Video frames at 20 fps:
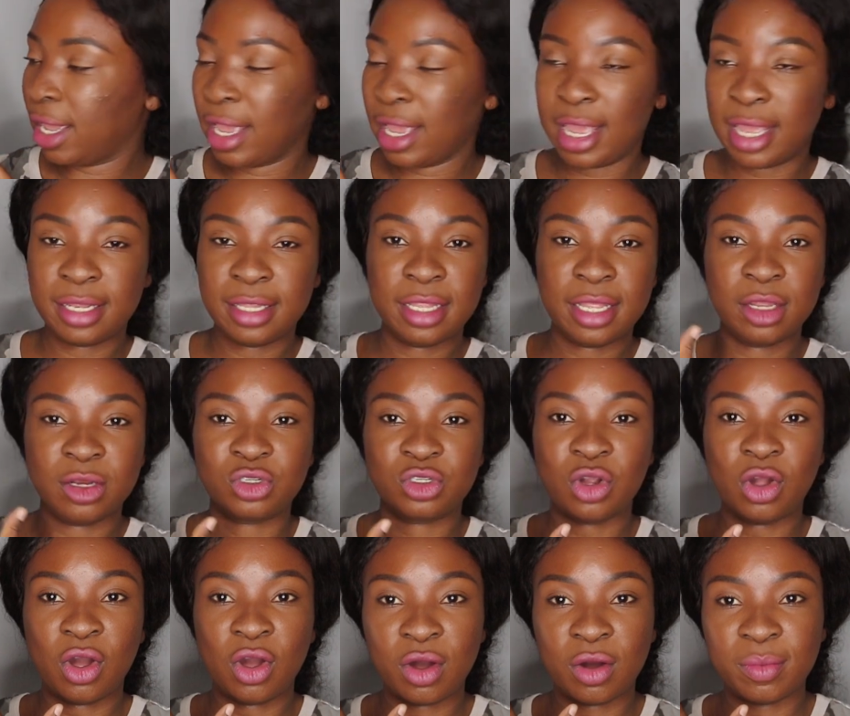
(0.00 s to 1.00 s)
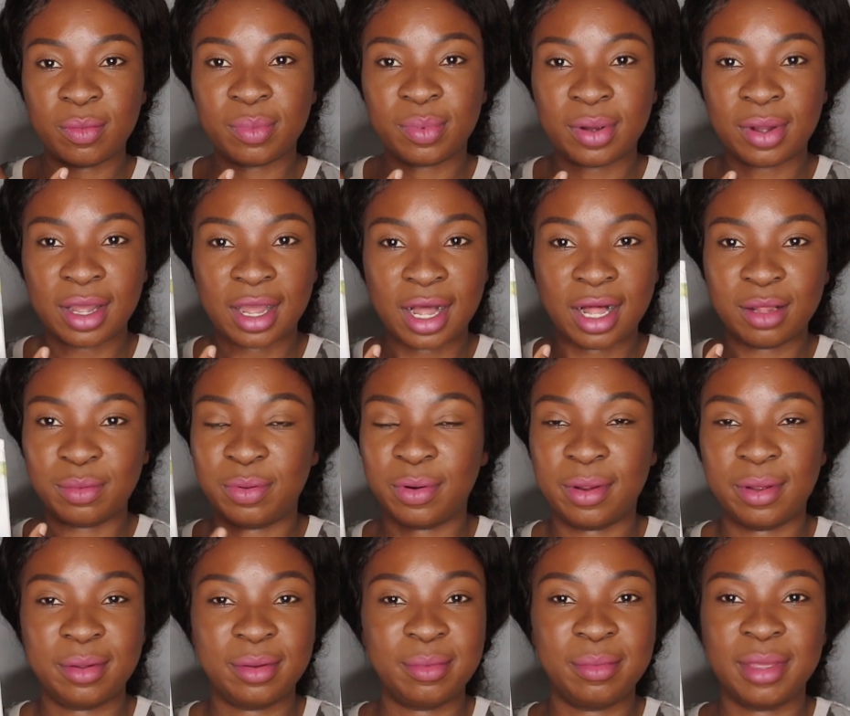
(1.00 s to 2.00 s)
And the top, I'll
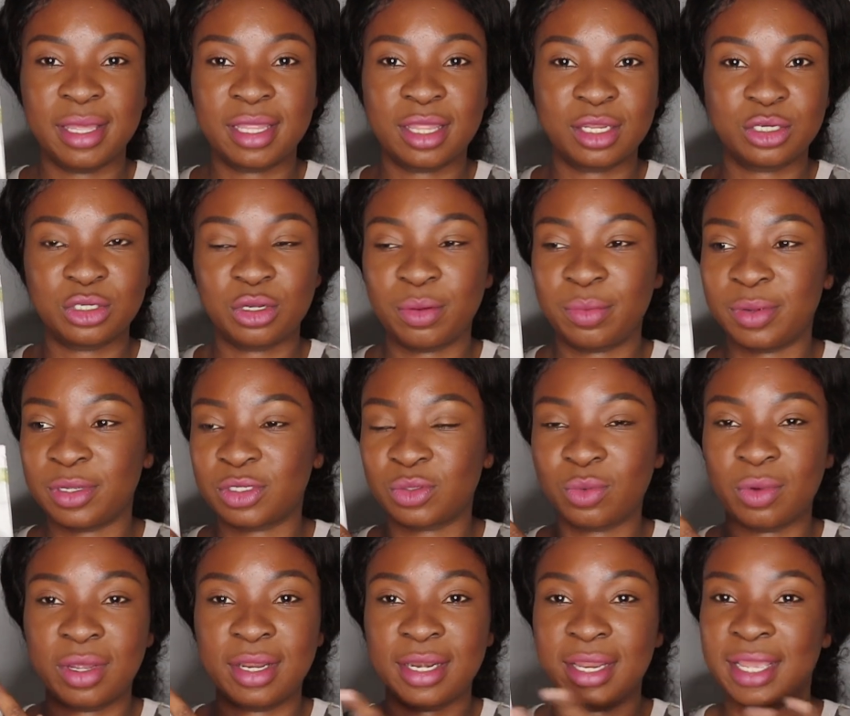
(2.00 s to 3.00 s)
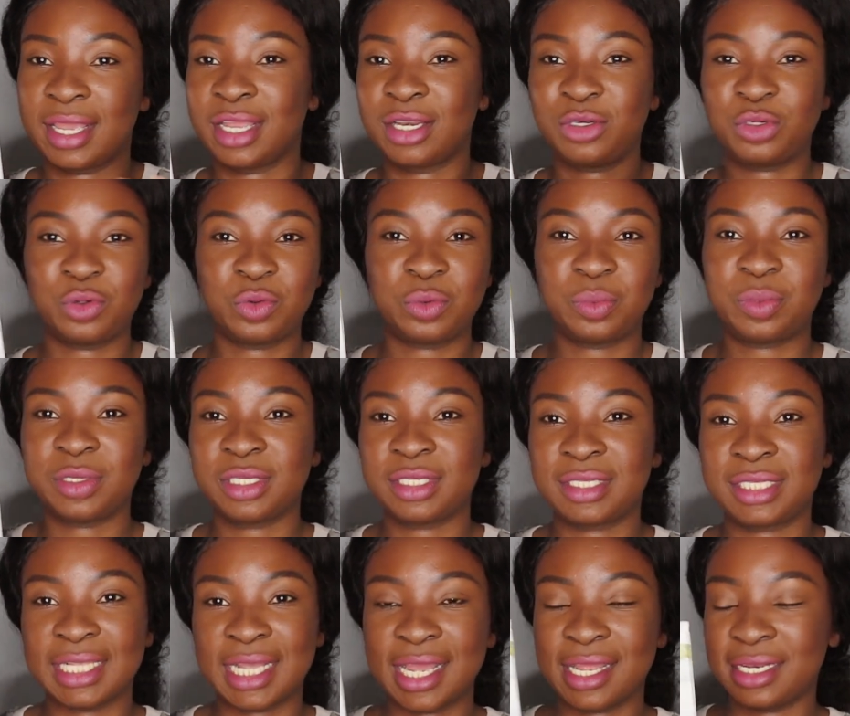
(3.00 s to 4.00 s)
probably make the top as well like a
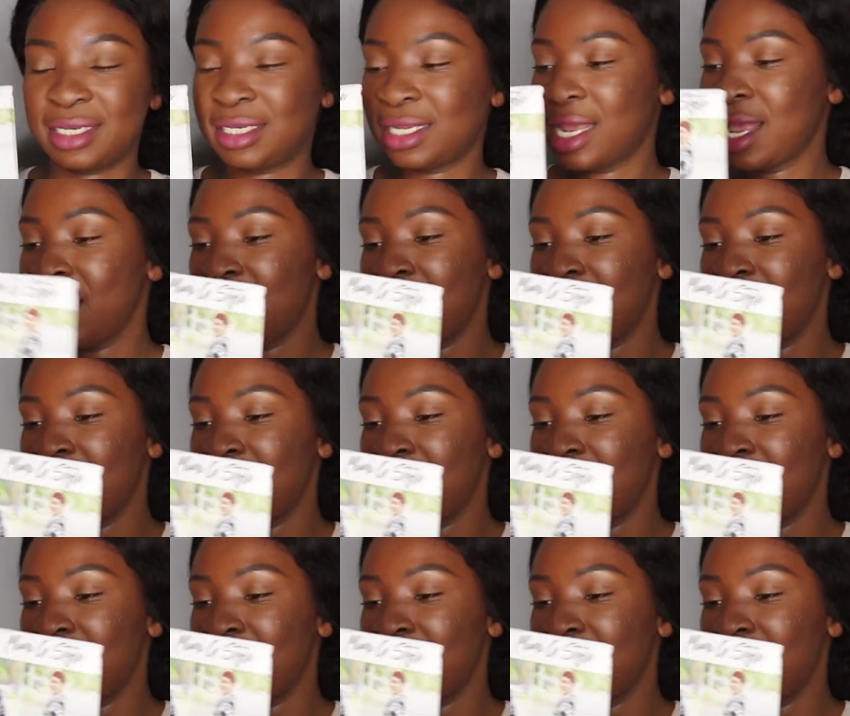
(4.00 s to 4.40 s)
two-piece set